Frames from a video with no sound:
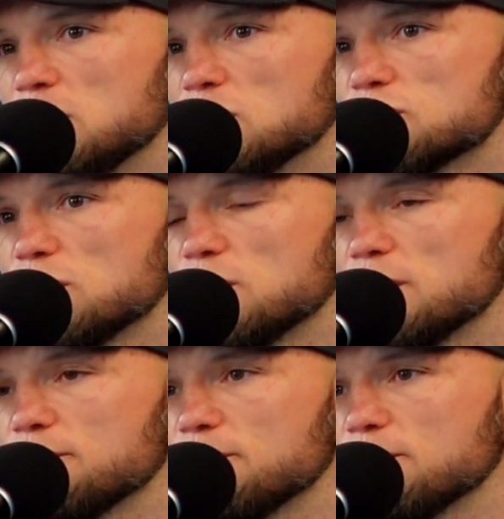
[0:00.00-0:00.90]

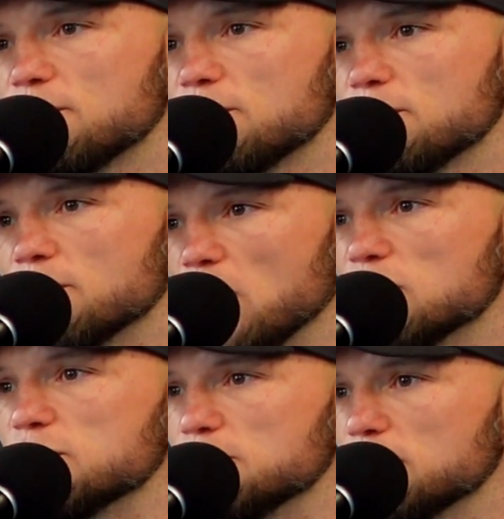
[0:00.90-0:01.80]
So when I
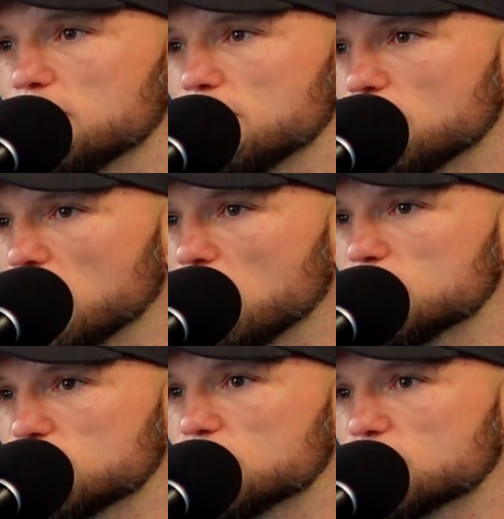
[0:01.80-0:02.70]

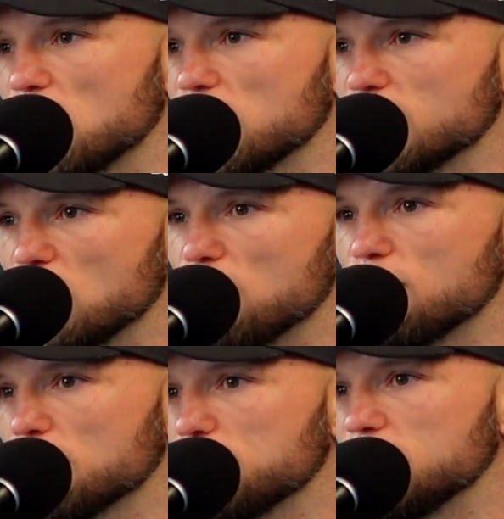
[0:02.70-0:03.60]
was just starting that
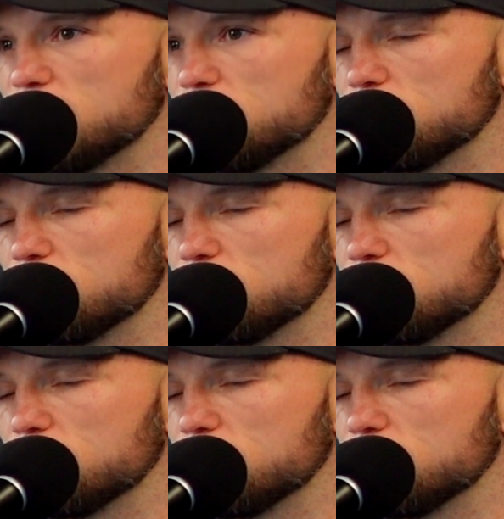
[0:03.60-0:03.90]
off, I'd be,